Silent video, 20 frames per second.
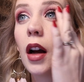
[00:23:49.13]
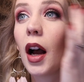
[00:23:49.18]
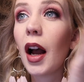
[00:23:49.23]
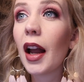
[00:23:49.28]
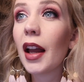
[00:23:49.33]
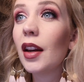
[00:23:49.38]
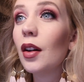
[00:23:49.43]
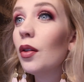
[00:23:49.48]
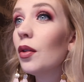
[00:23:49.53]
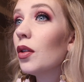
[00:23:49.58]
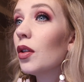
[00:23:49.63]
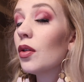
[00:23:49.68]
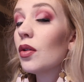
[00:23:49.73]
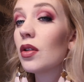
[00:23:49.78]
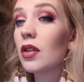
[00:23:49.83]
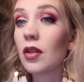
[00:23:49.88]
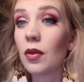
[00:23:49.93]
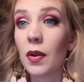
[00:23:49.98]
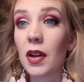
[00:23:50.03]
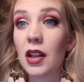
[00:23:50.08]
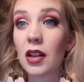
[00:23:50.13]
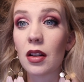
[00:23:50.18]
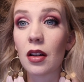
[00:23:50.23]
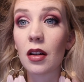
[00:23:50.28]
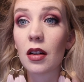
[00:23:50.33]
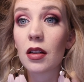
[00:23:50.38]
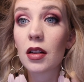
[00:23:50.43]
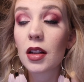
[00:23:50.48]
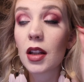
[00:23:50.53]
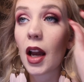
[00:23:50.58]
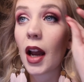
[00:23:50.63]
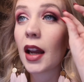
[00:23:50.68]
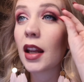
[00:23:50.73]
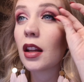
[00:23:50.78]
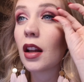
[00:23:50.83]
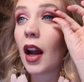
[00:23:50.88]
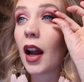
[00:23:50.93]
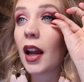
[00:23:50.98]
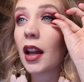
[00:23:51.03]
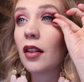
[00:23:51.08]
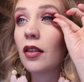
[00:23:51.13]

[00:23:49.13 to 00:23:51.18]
I don't use tweezers. I